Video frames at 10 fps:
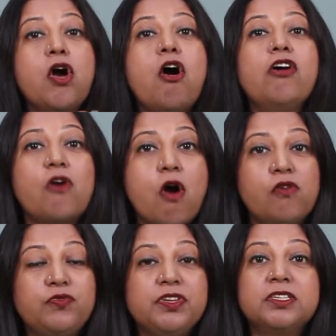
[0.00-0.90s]
or
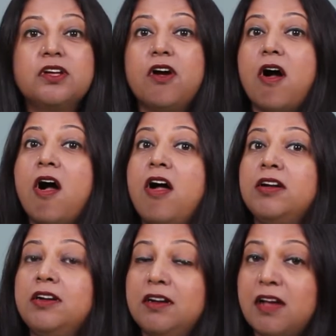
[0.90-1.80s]
office
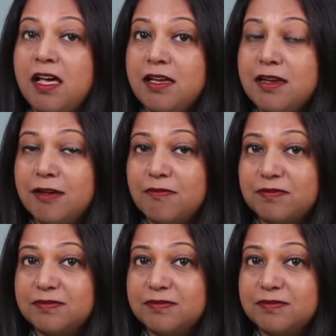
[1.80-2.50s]
on time.